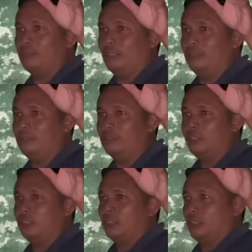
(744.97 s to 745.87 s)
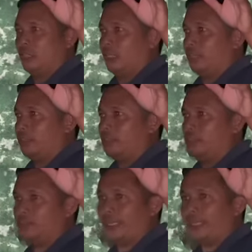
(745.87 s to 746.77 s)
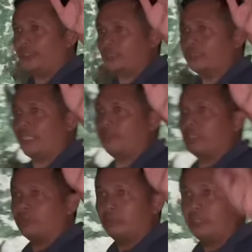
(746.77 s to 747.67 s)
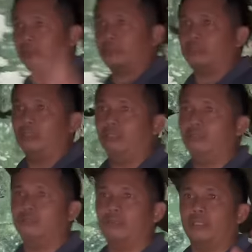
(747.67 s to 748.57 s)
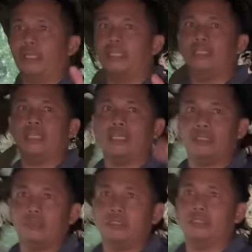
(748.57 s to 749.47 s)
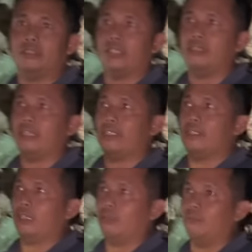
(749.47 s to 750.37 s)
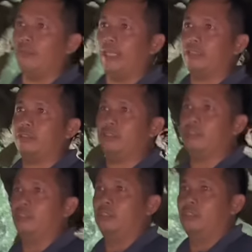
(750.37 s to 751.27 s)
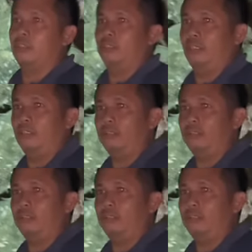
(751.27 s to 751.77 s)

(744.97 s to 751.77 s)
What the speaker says: No. This is the entrance cave that we use. No. For any activities inside the complex. No.